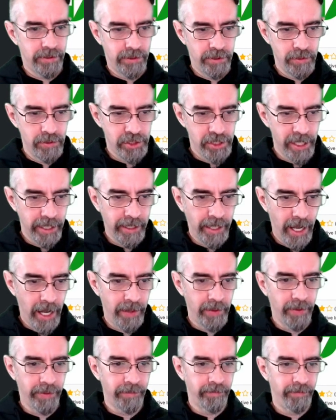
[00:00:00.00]
to check
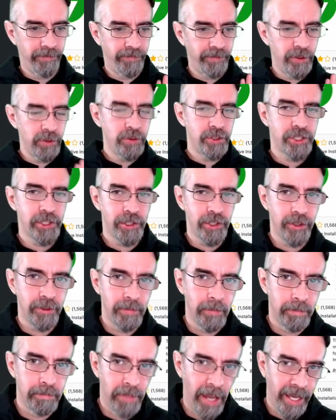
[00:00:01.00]
out the future
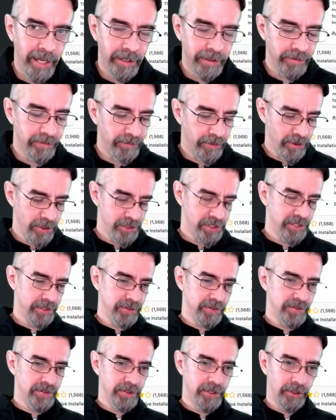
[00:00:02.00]
beta
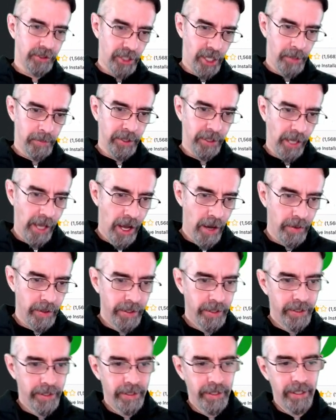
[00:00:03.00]
versions that are coming out
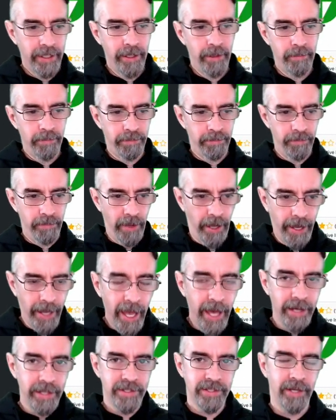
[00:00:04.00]

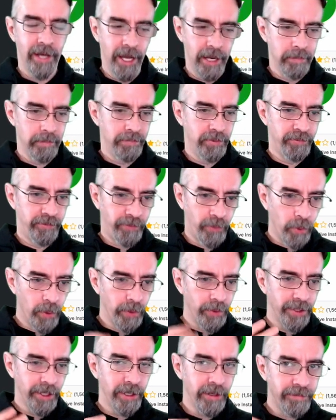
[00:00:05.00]
ahead of time
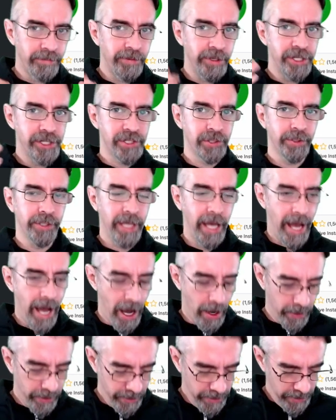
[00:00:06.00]
before they're officially
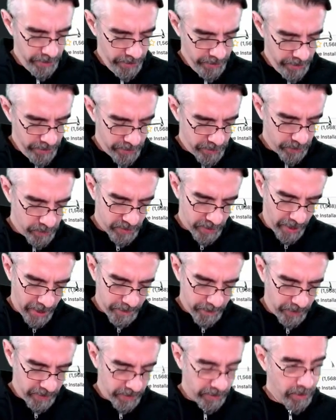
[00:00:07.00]
out. So go
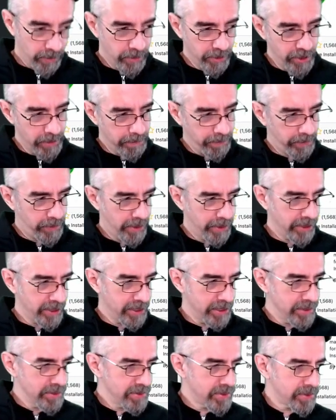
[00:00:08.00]
to your
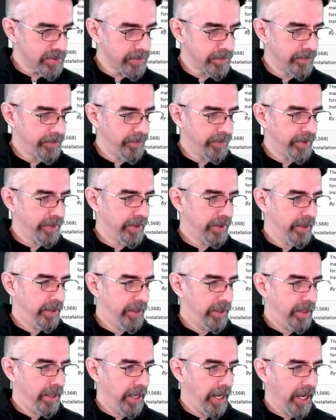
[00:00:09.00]
plugins
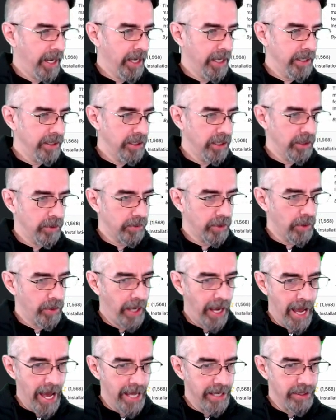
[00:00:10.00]
and go to
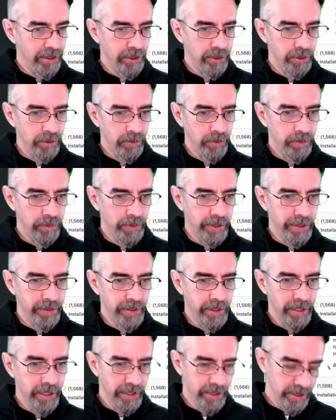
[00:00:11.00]
add new, and
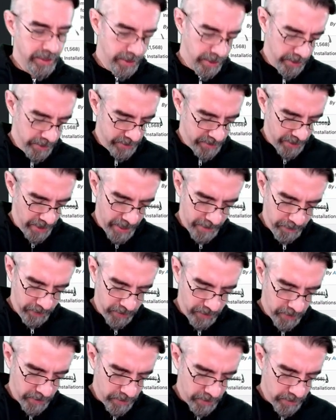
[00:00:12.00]
then type
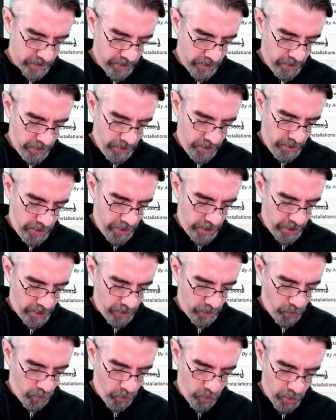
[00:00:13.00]
in
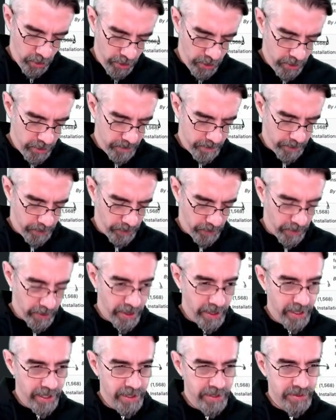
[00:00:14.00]

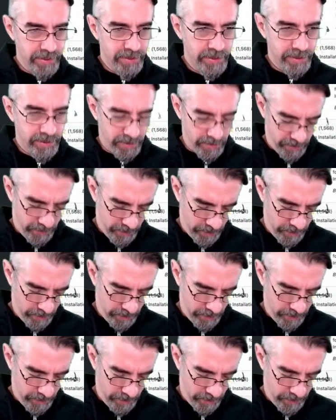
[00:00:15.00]
WordPress